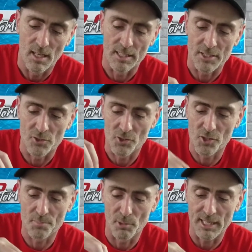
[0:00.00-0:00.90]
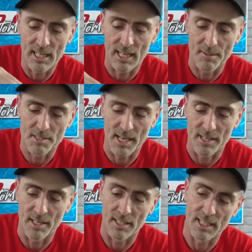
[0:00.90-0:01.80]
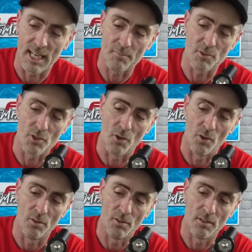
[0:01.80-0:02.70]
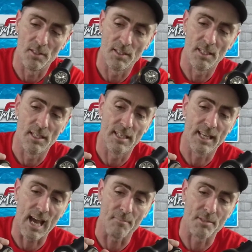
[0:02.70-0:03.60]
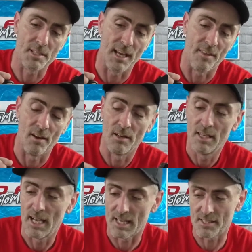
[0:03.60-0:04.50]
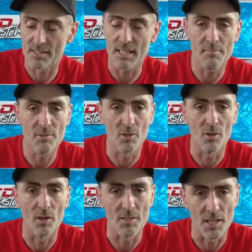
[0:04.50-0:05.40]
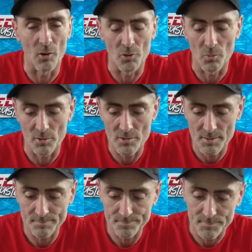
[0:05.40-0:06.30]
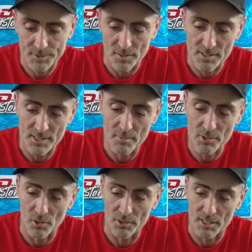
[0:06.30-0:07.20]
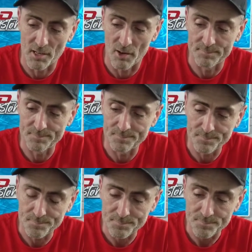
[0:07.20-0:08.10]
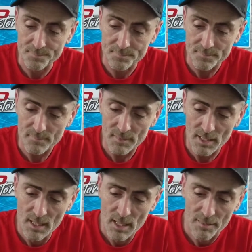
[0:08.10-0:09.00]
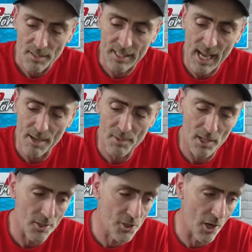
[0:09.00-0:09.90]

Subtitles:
and it just spring clips in and keeps your cap together. It's the same sort as the older ones, so the similar sort of design. The cap that I